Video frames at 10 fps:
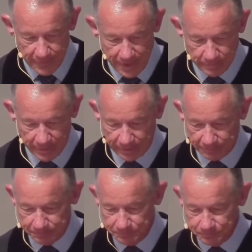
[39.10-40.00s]
Amen.
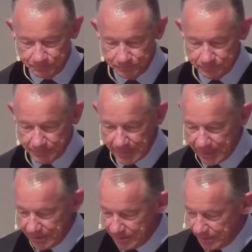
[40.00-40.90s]

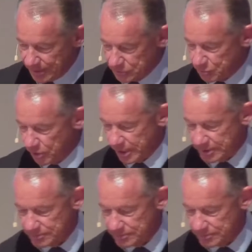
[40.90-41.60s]
Let us pray.